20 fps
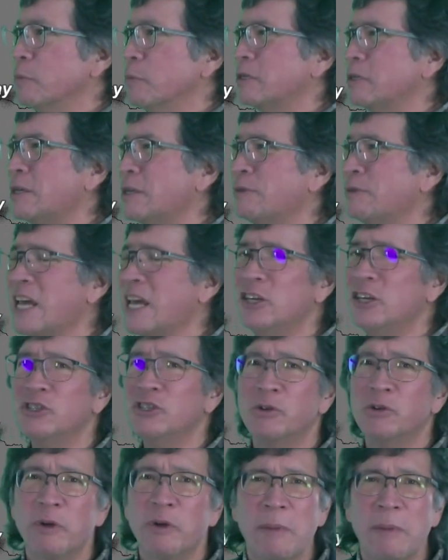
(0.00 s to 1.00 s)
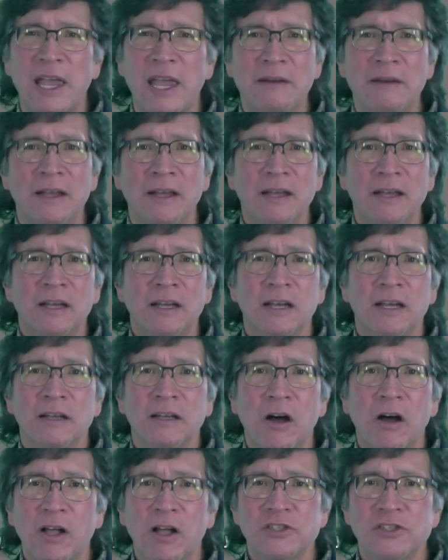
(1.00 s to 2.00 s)
the precipitation to remain
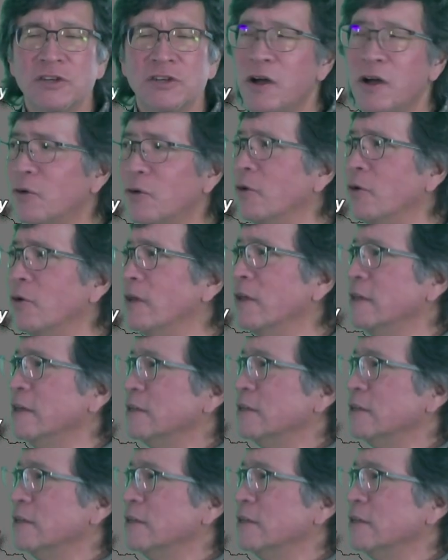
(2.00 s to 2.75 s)
all snow.